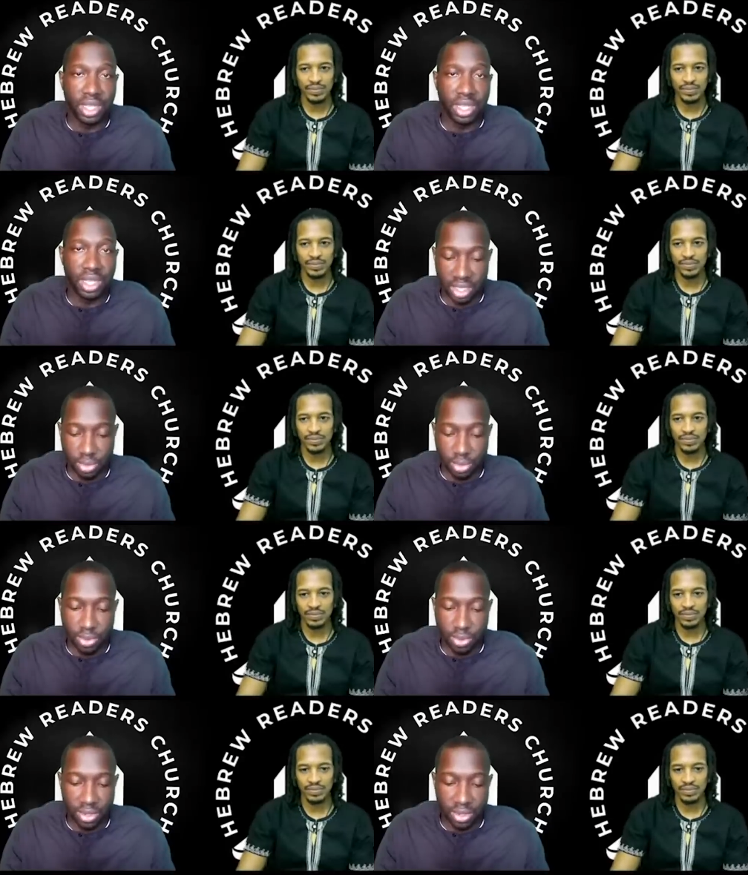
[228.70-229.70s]
Speaker 1: only in
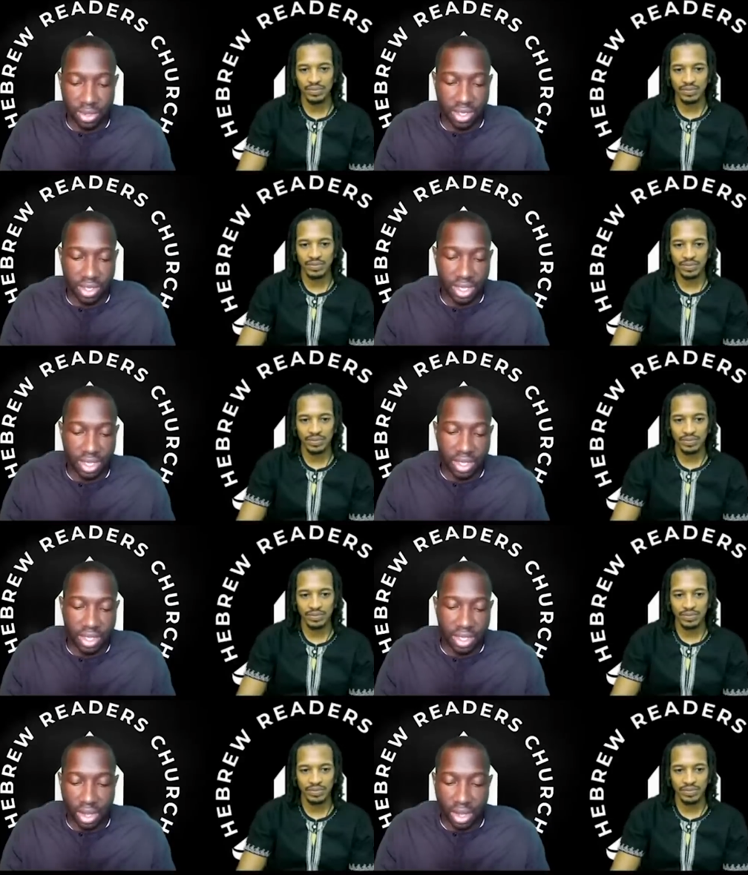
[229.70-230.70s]
the Hebrew word.
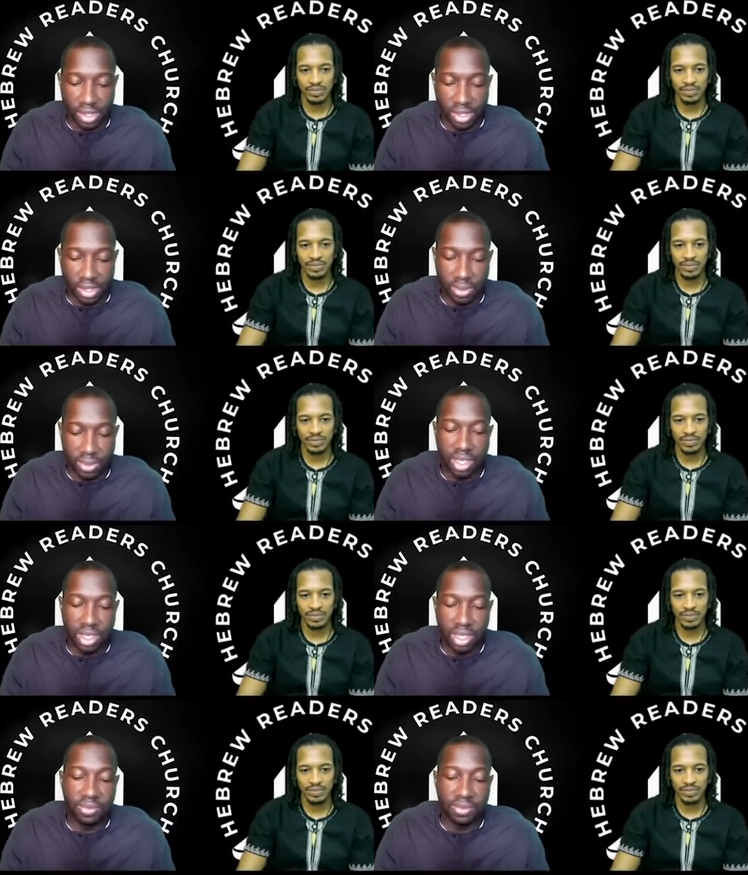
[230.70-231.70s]

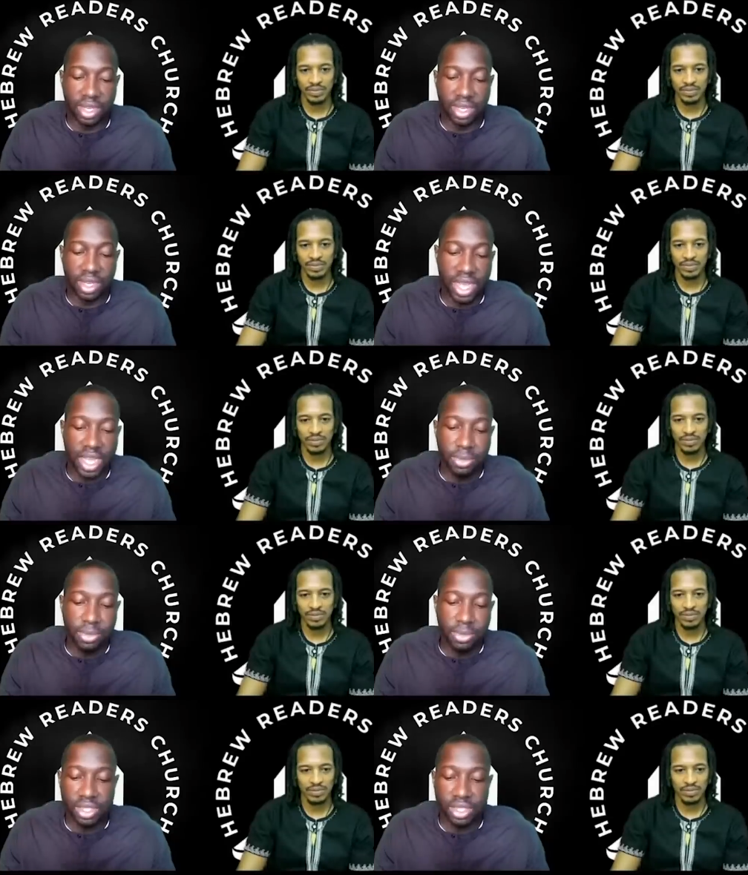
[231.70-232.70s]
Also, if a
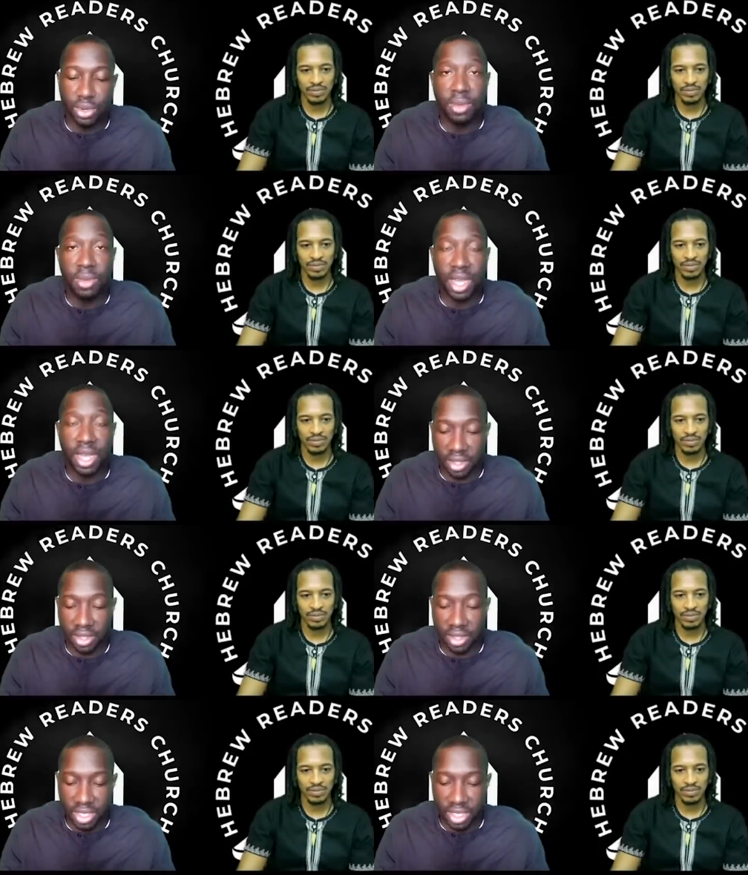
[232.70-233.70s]
clean animal is
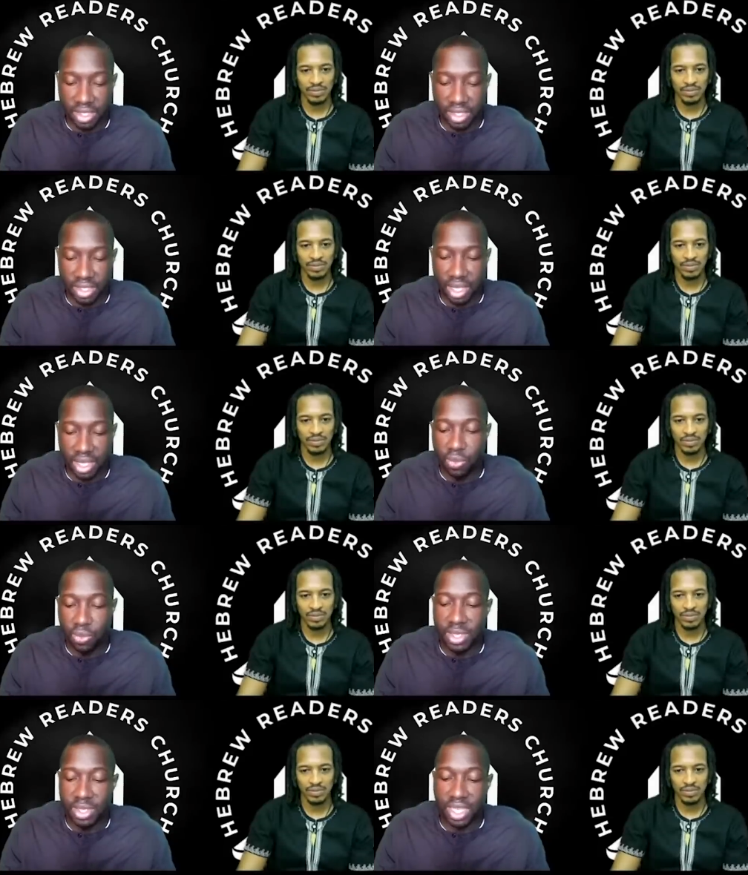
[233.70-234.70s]
torn by another
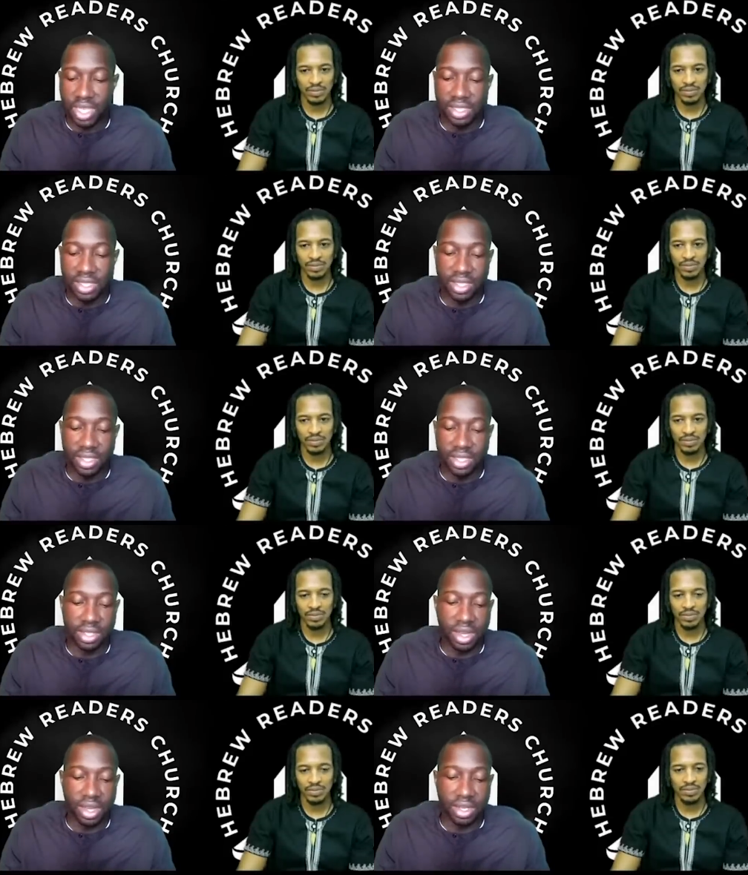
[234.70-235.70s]
beast, we must
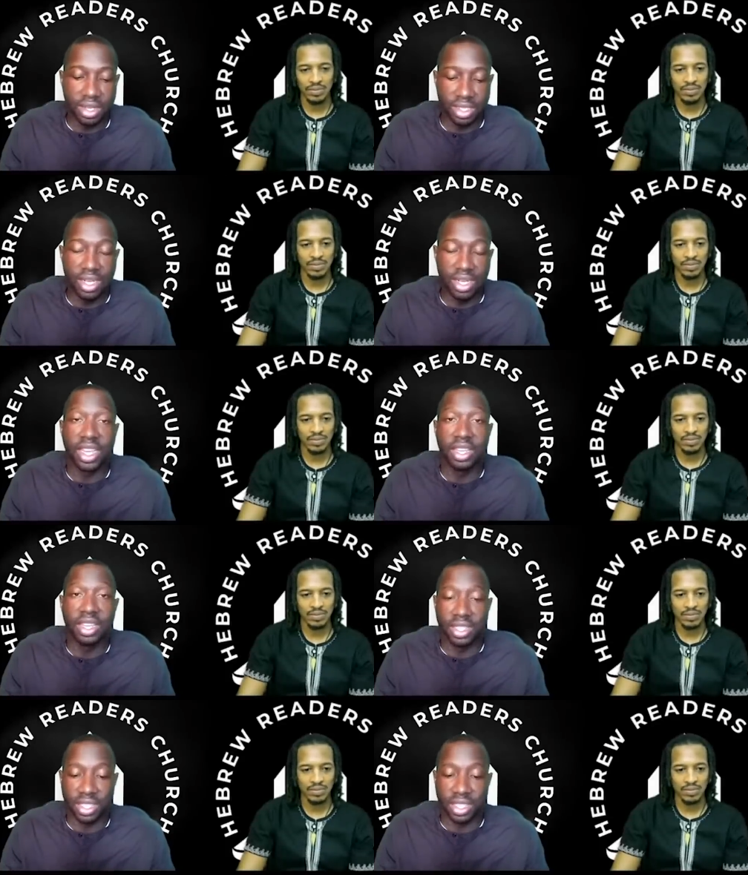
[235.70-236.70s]
cast it to the
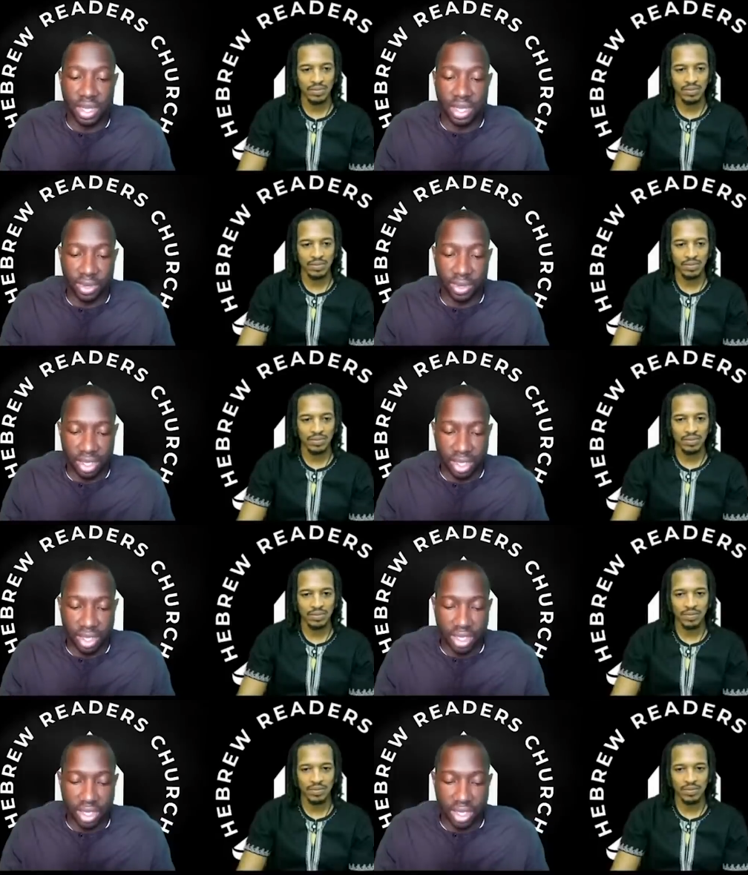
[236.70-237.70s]
dogs, not giving it to
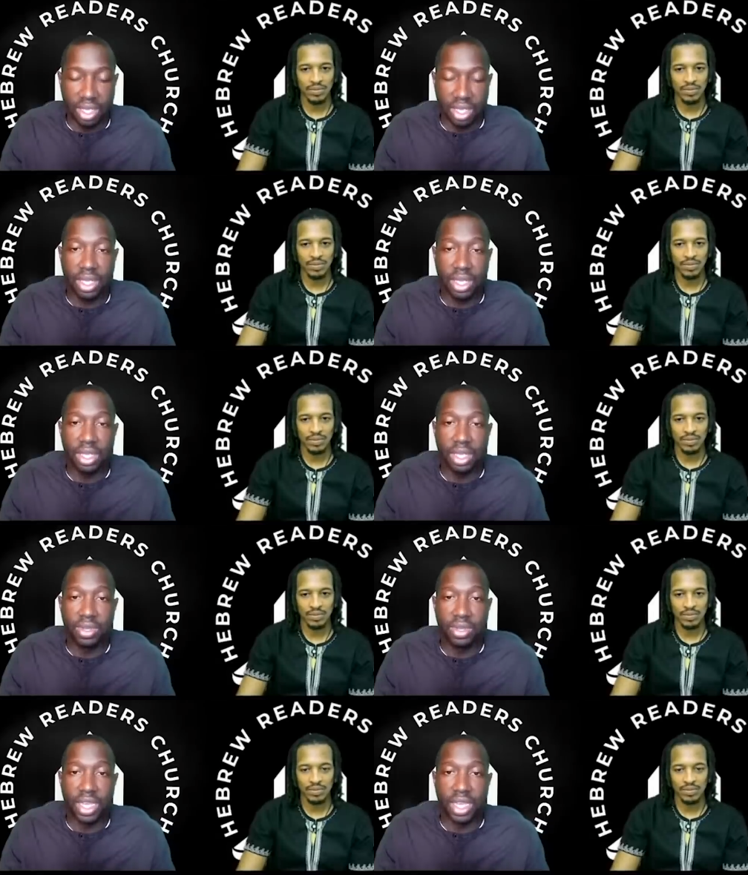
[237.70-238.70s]
anyone.
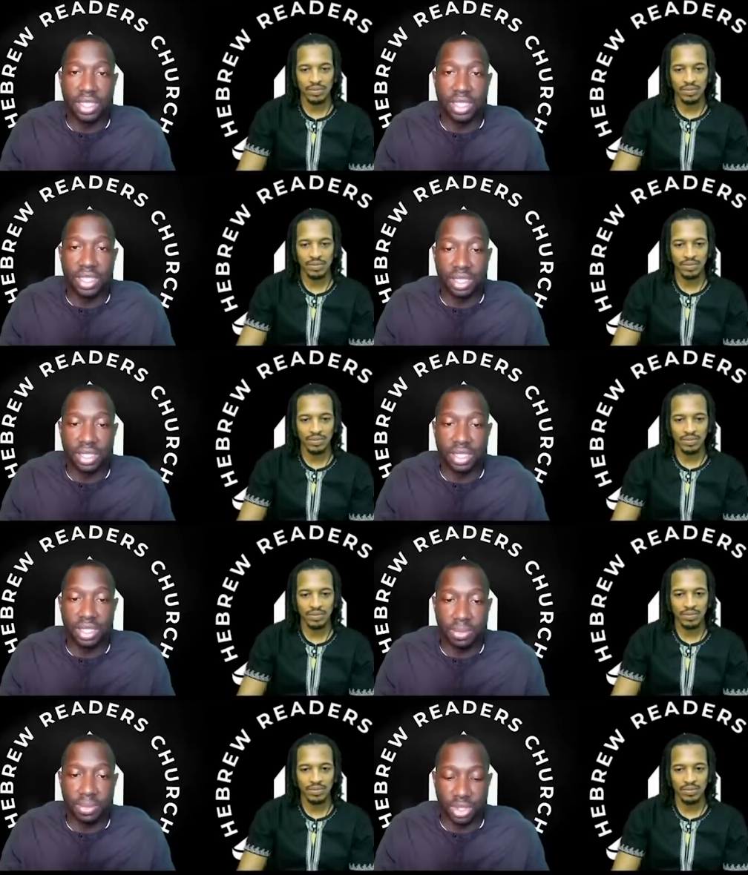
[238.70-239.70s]
Can you read
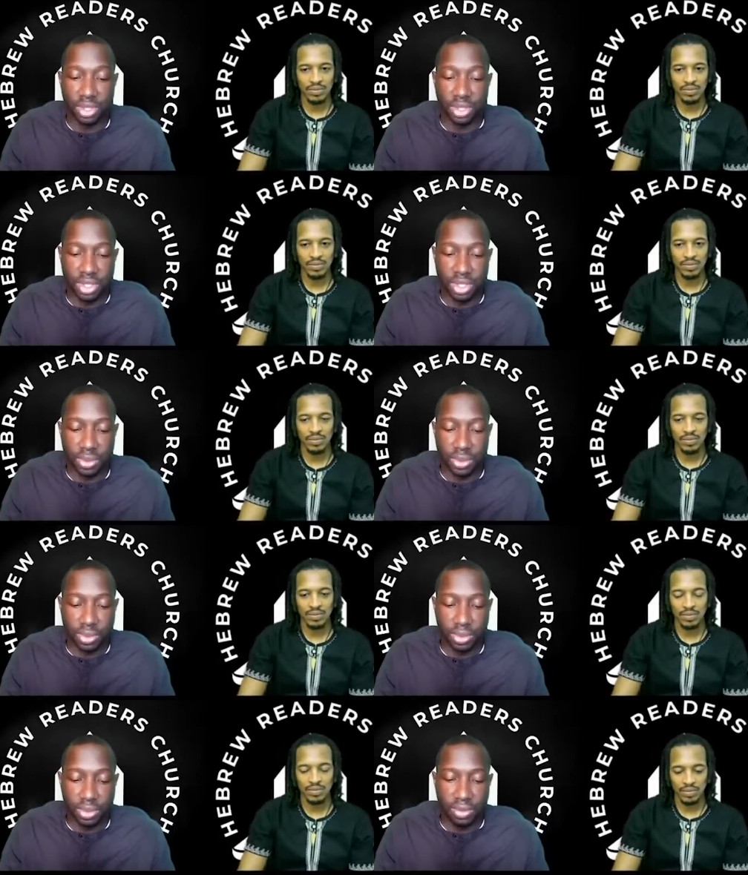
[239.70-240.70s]
Exodus chapter
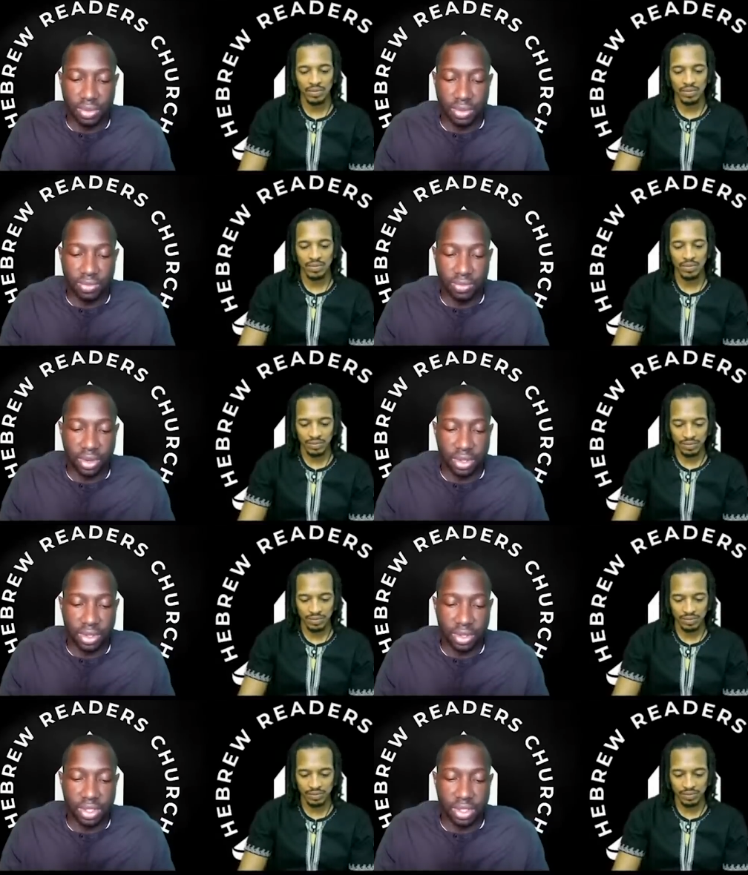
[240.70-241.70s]
22,
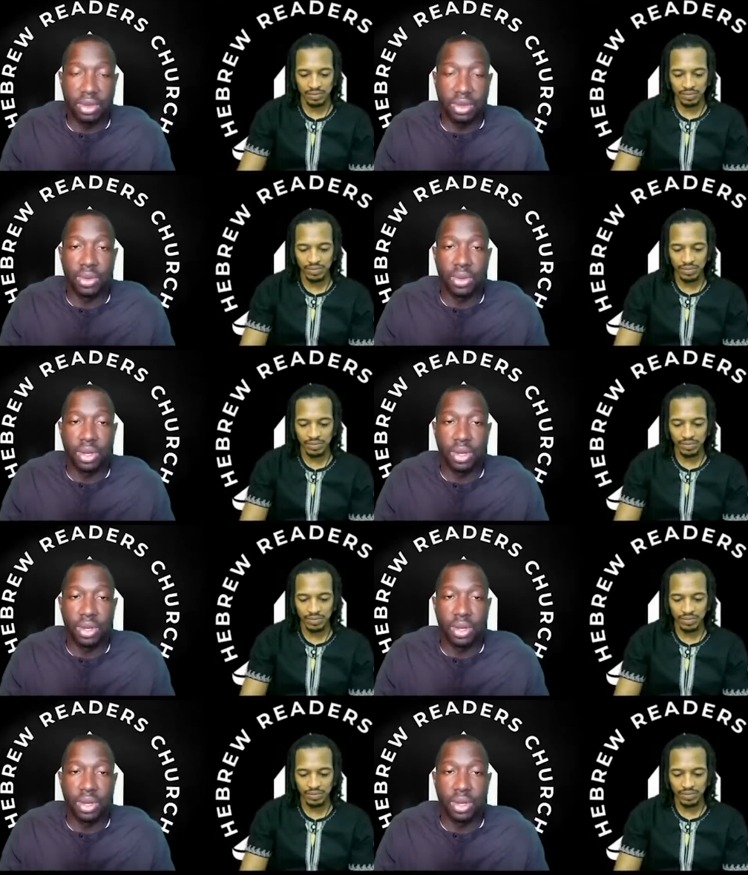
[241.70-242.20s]
verse